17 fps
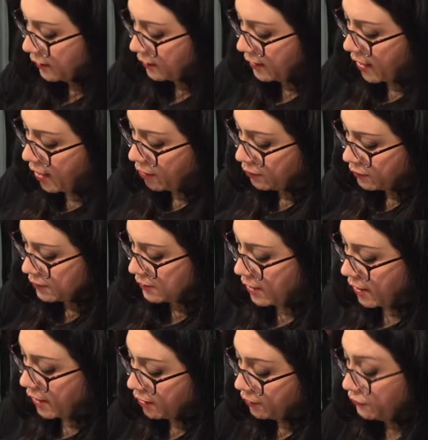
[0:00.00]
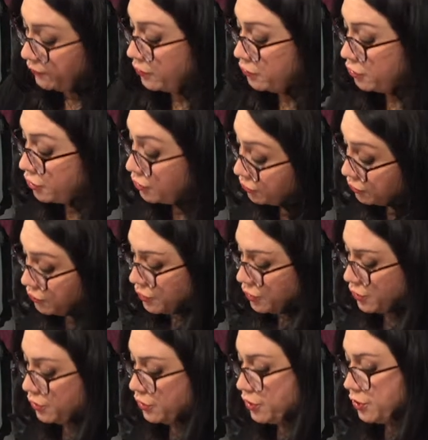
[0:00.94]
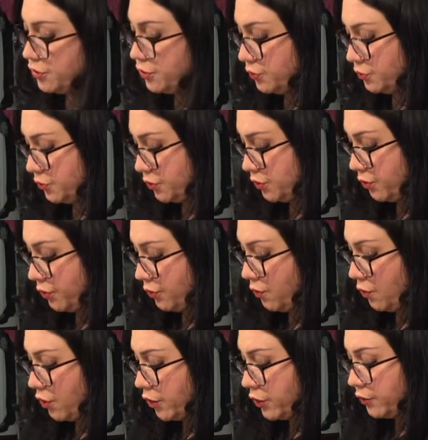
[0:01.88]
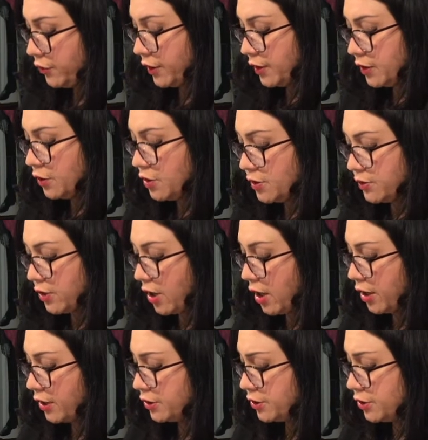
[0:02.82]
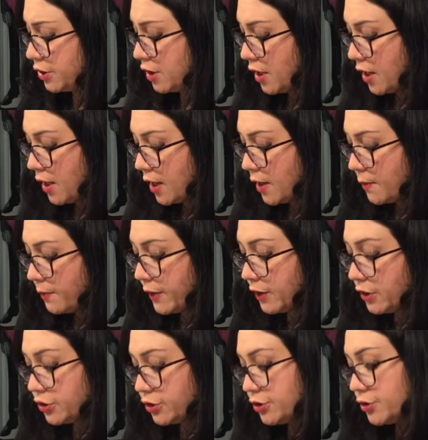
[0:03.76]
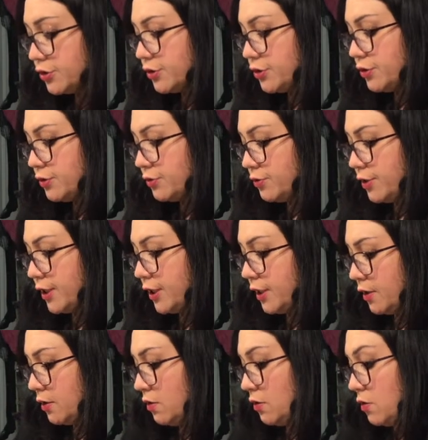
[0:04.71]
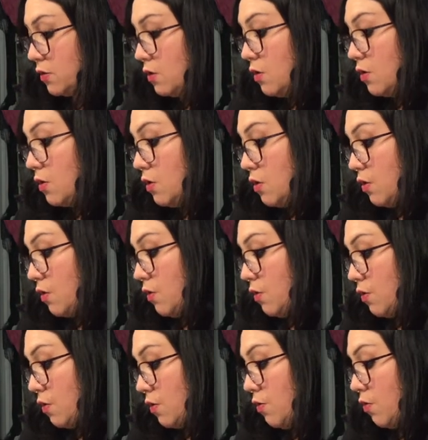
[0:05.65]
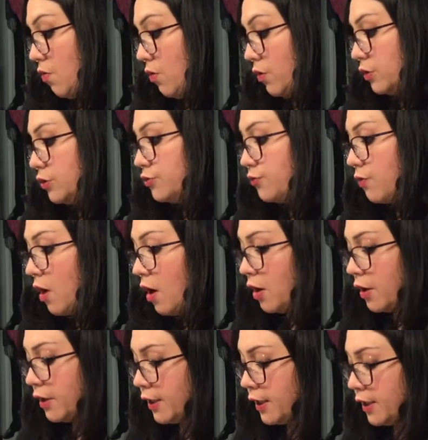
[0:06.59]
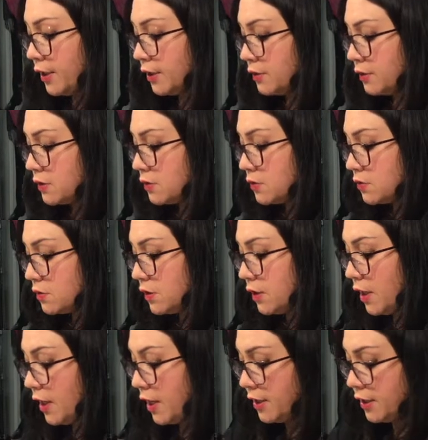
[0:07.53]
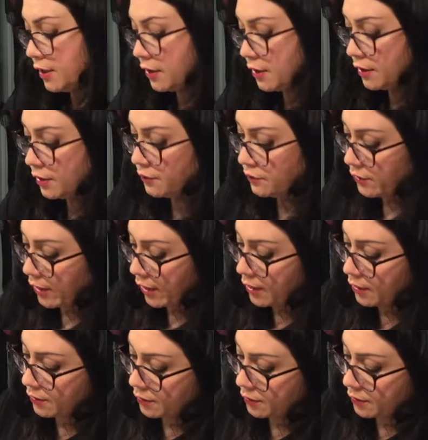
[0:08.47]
the outside if you choose to do so, or you can collage pictures to it, or drawings, anything you like.